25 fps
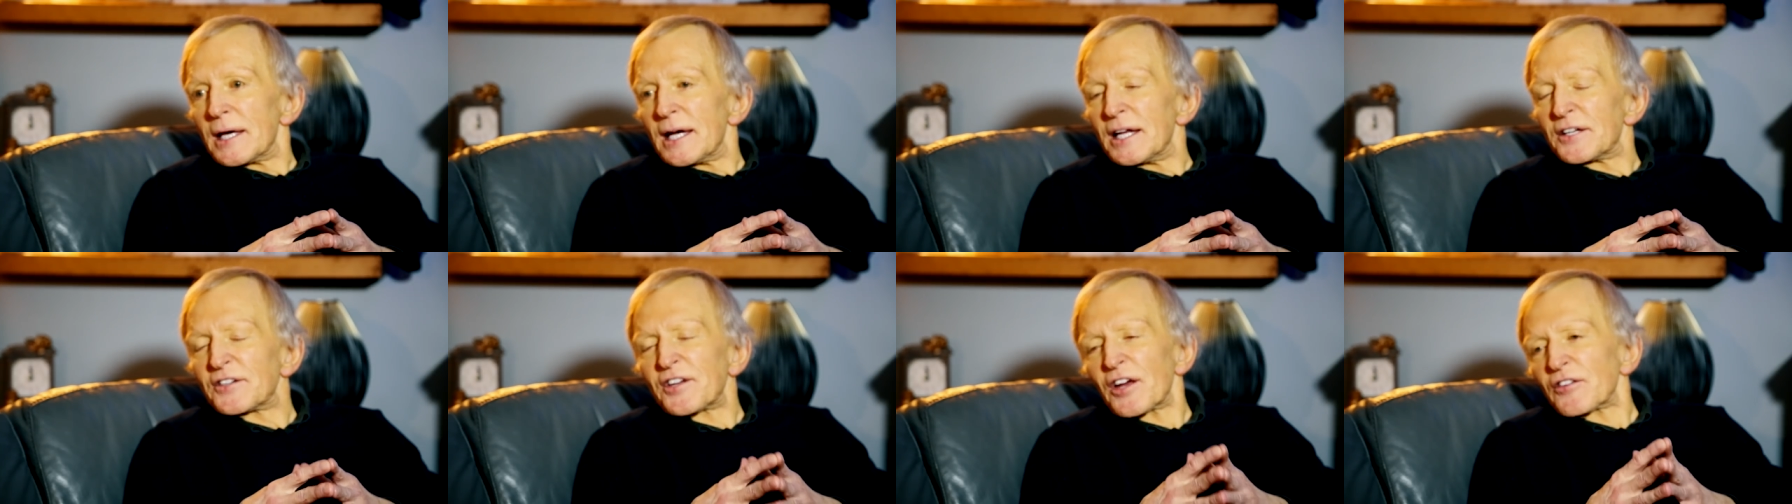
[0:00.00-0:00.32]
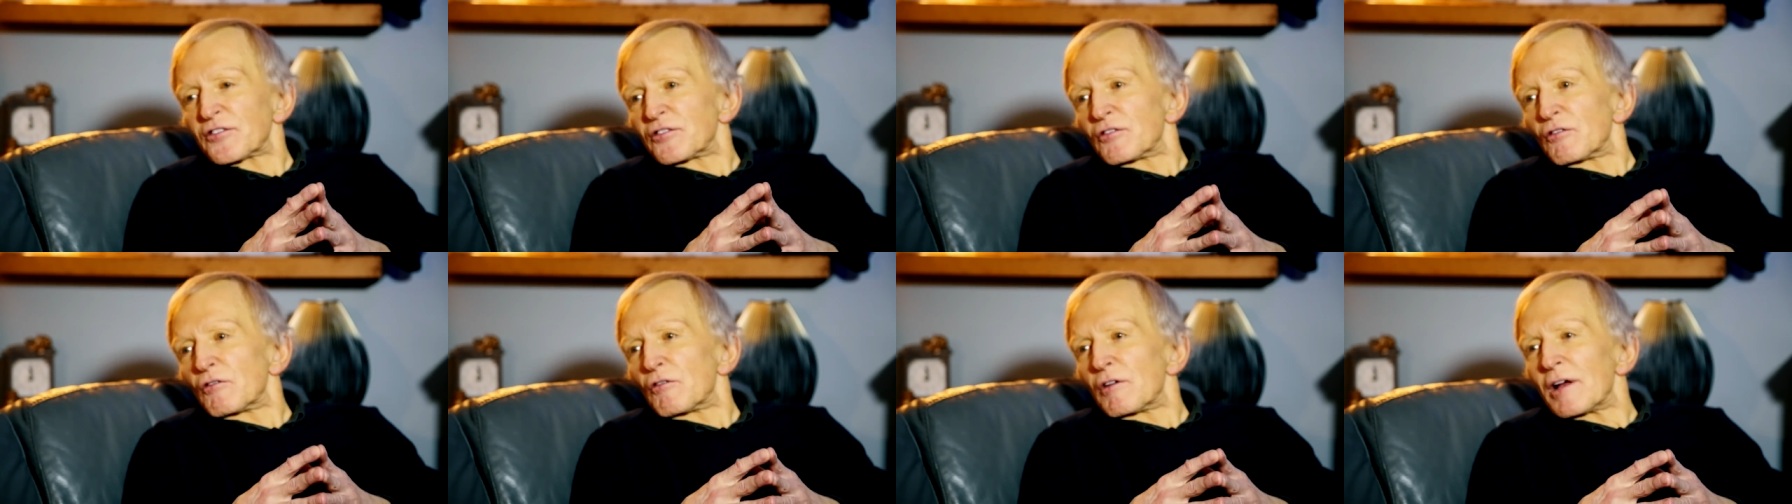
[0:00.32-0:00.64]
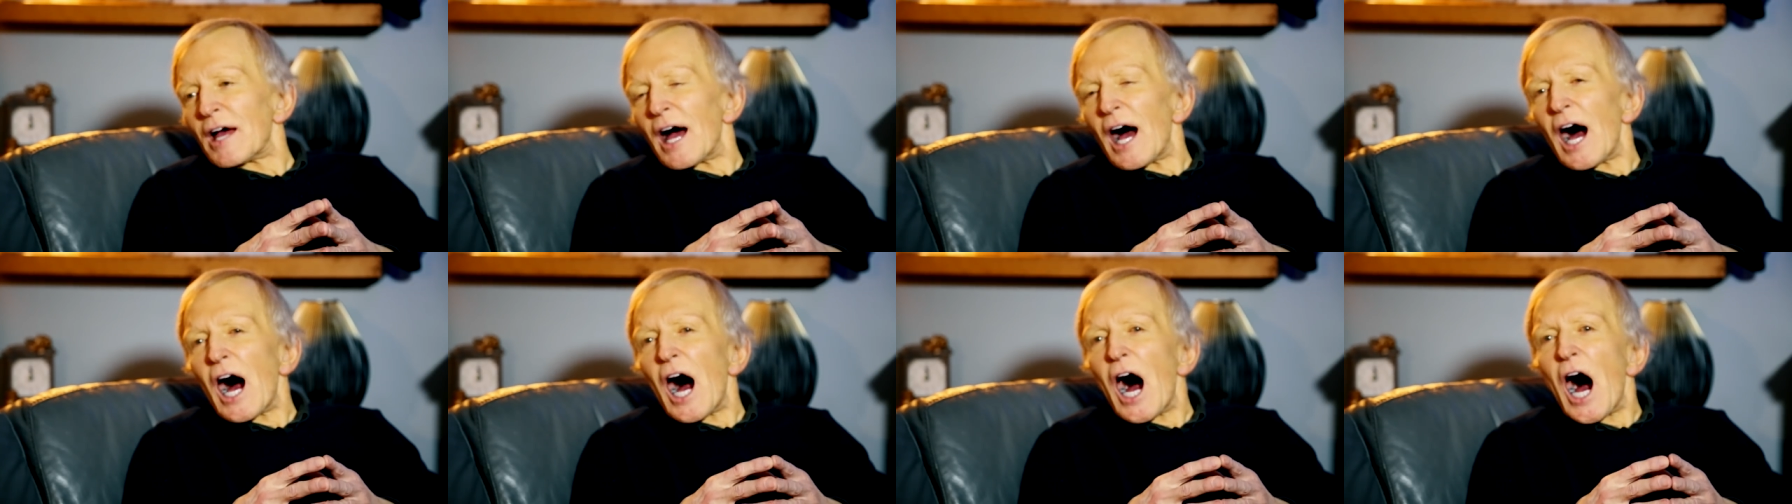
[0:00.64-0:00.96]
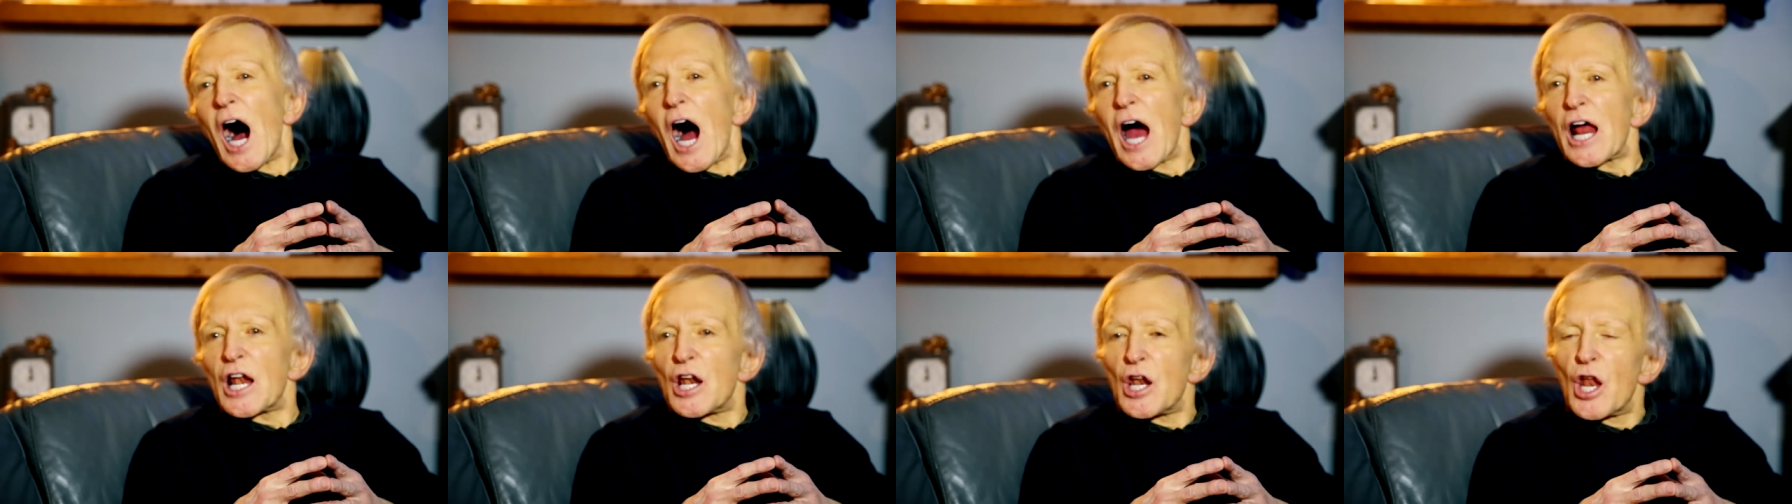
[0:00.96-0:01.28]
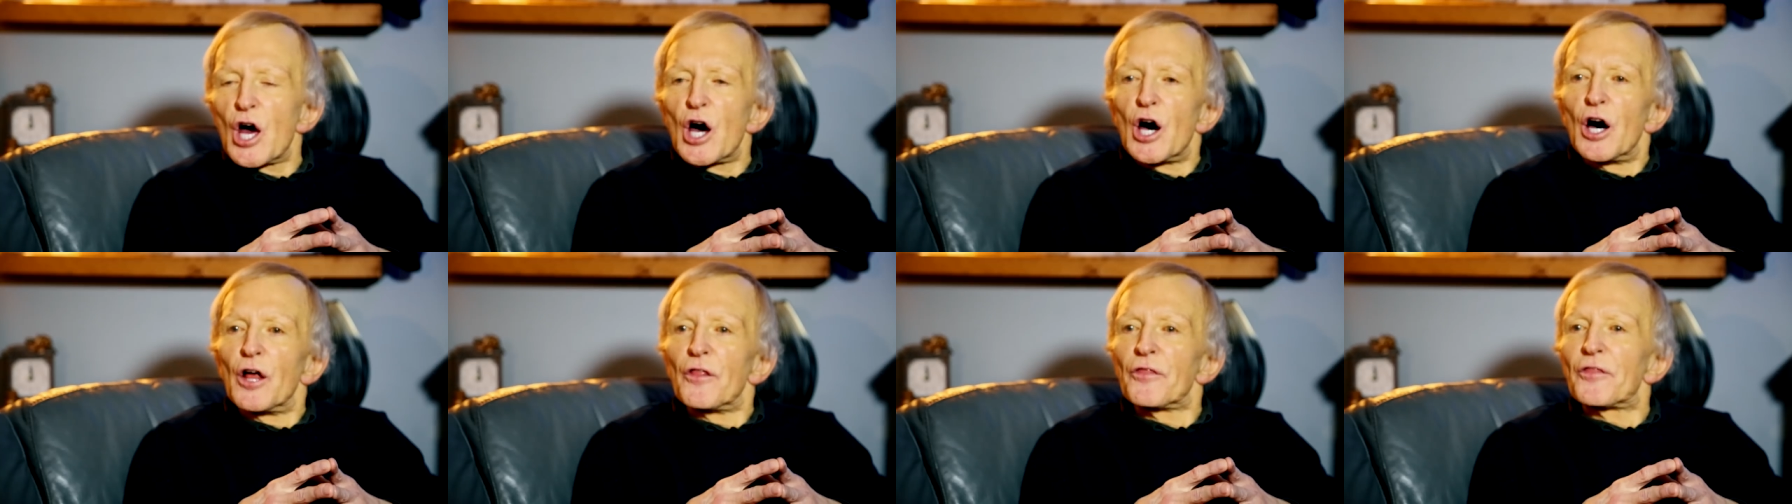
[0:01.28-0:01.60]
it doesn't, I
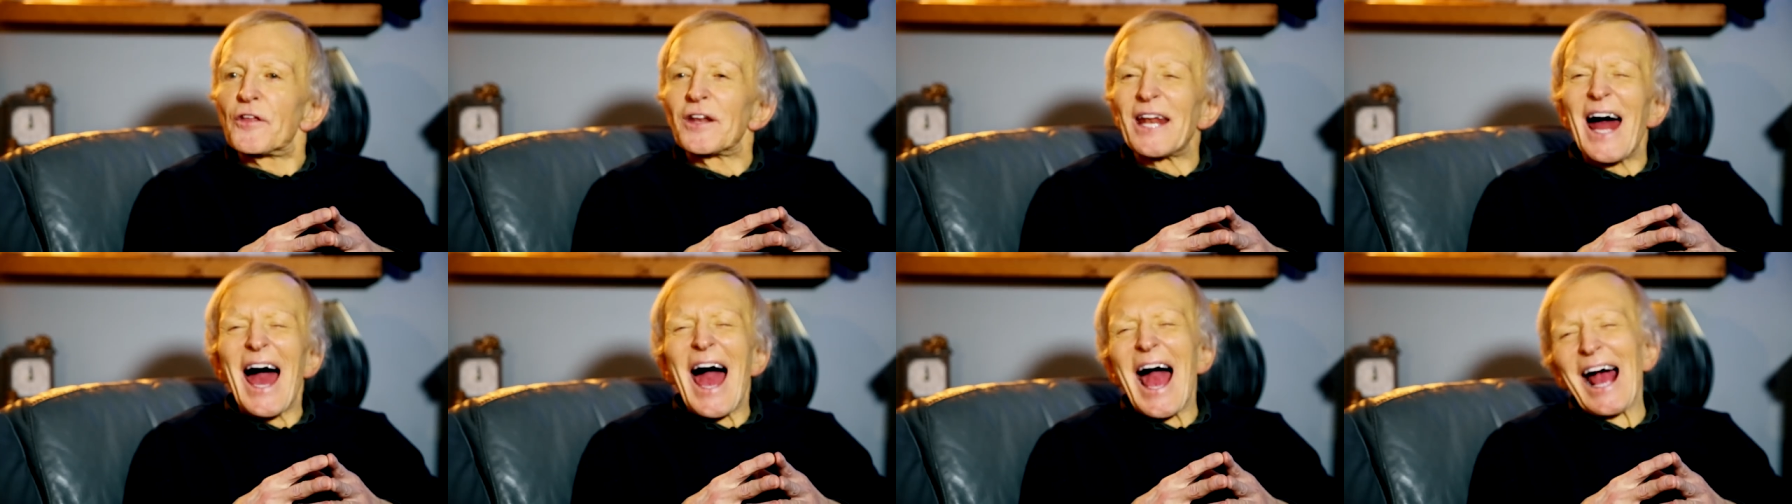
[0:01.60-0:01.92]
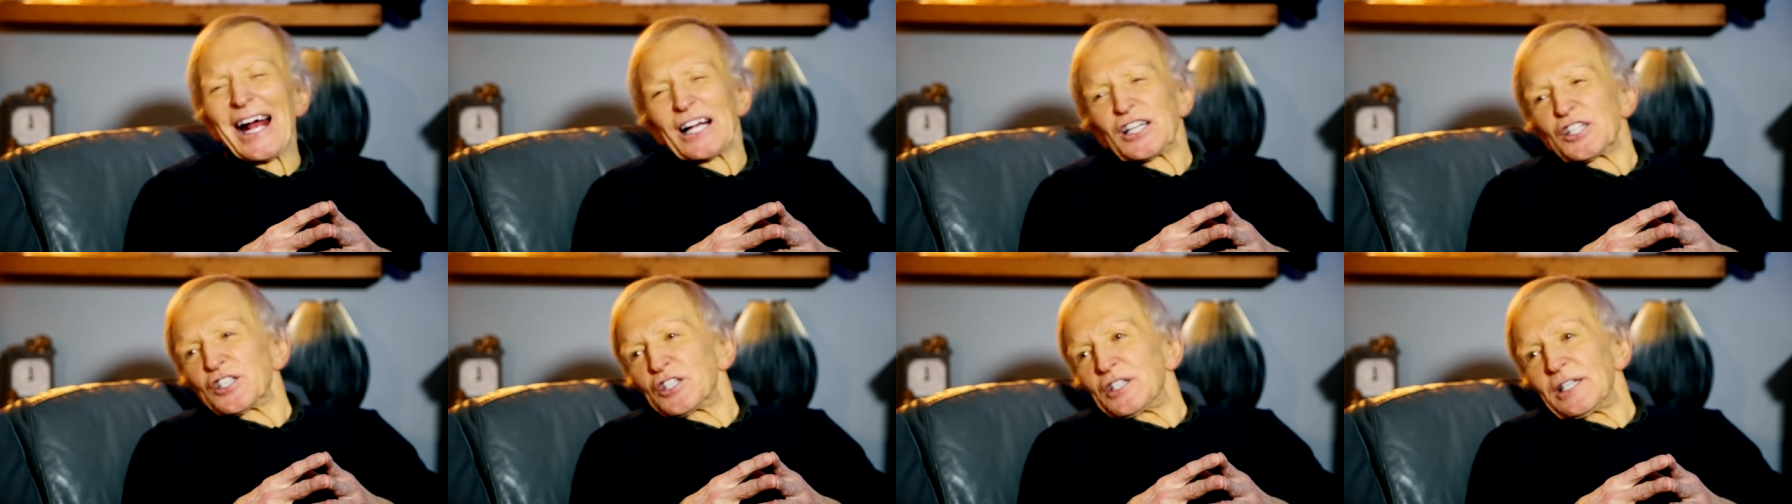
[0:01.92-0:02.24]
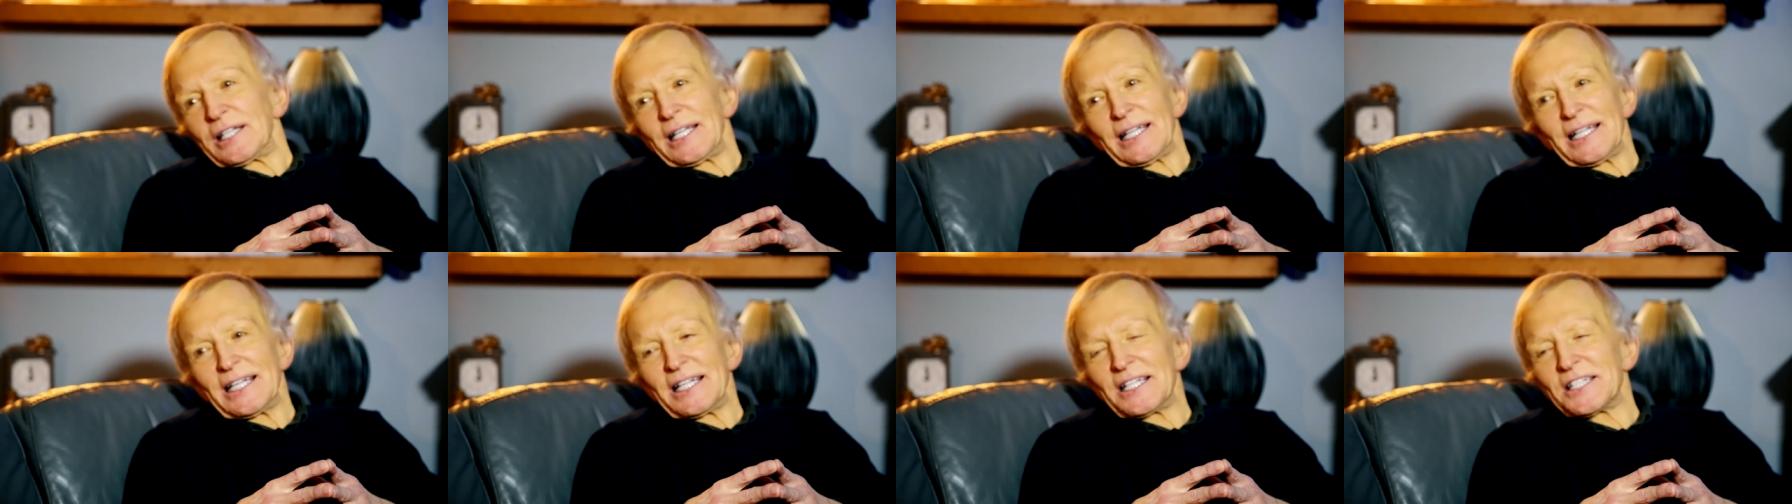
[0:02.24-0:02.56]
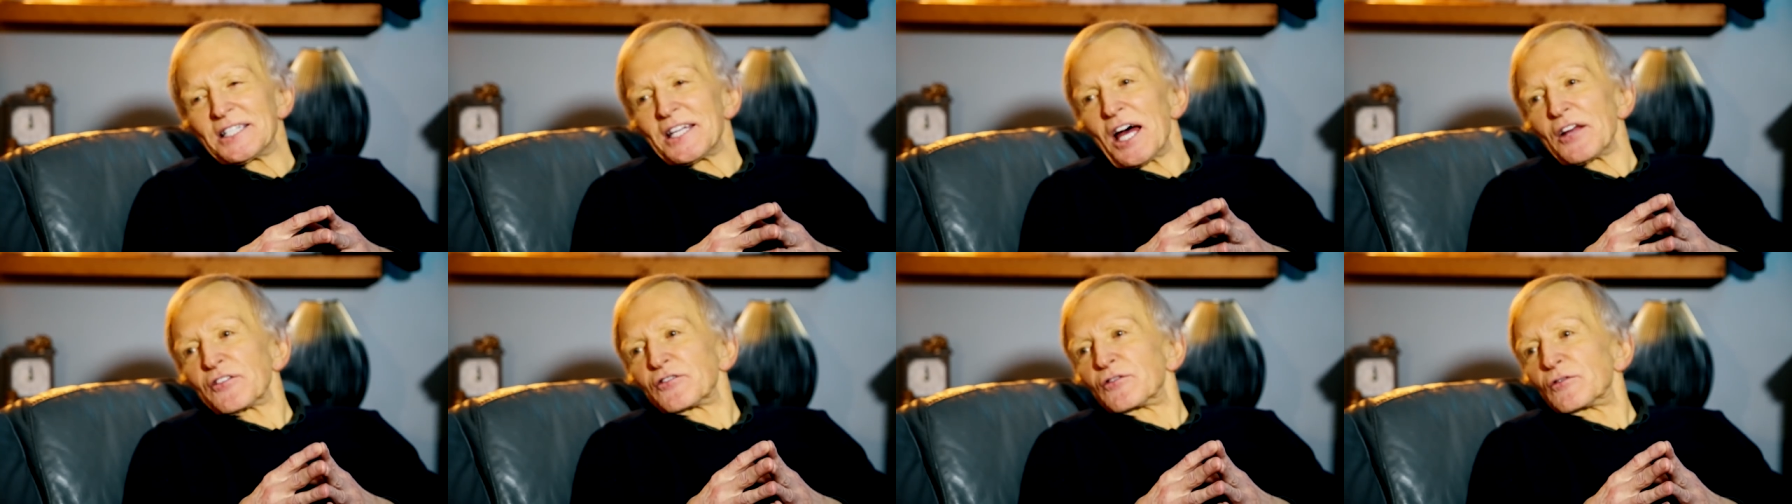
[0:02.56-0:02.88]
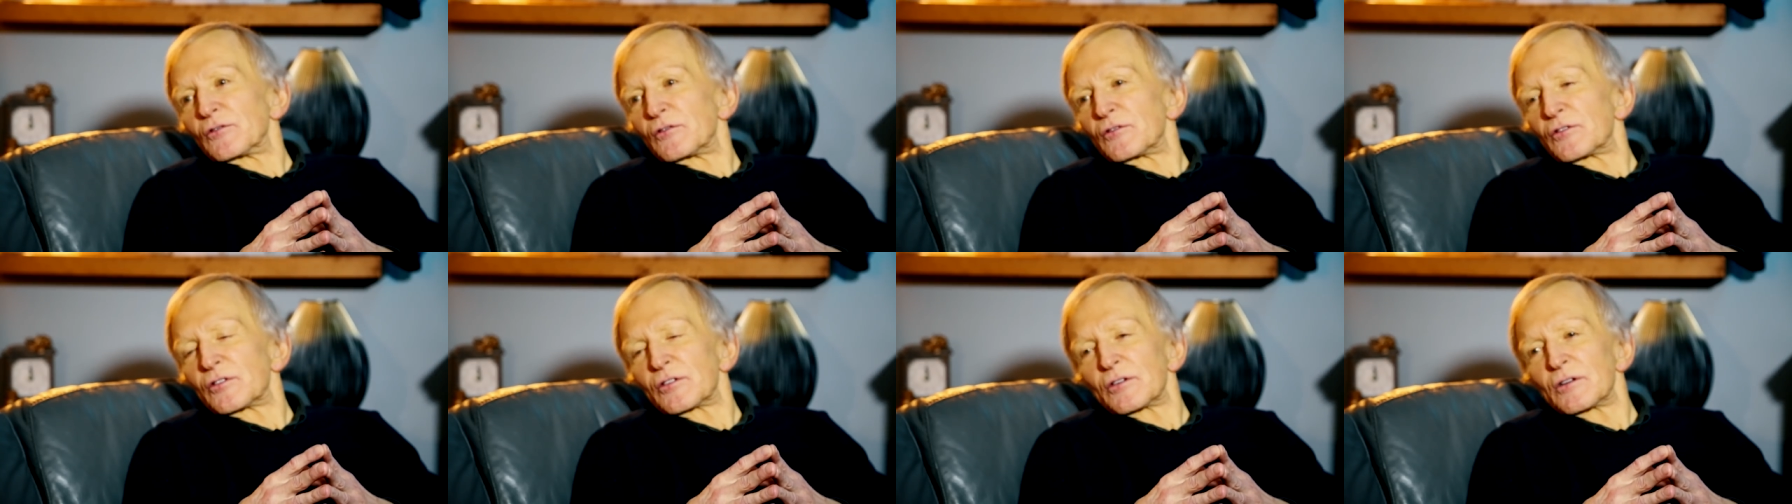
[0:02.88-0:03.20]
learned that actually it
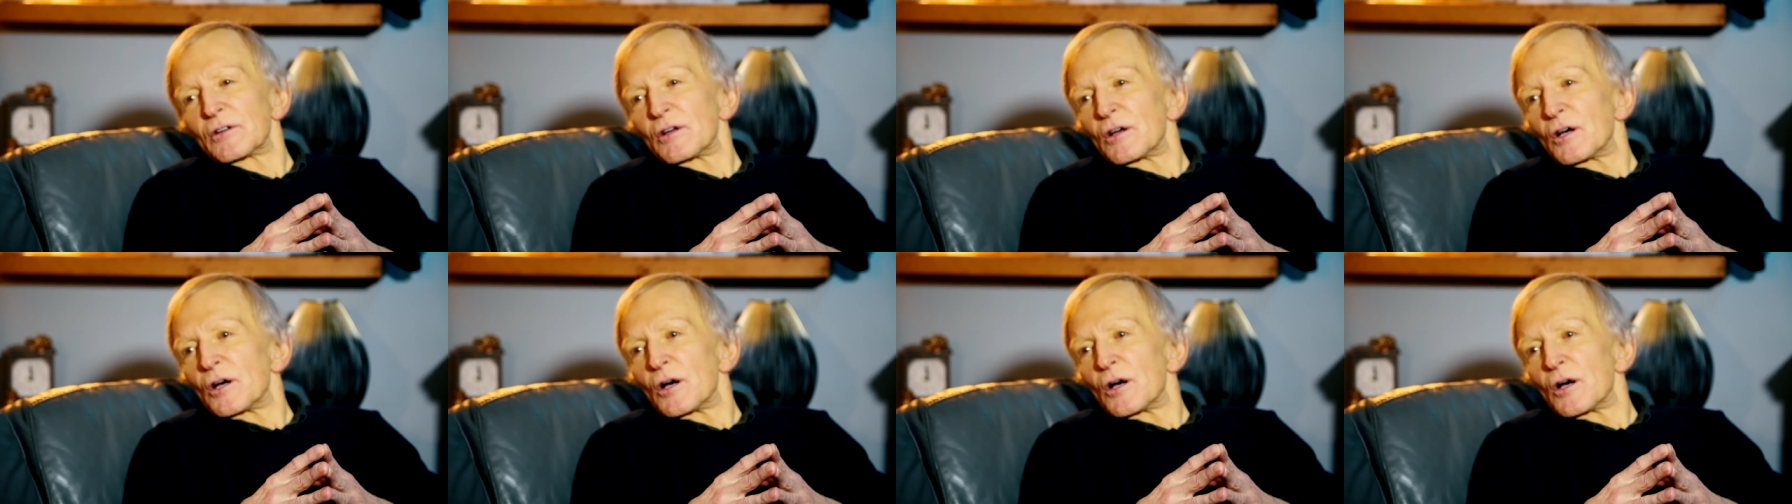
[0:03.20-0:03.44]
doesn't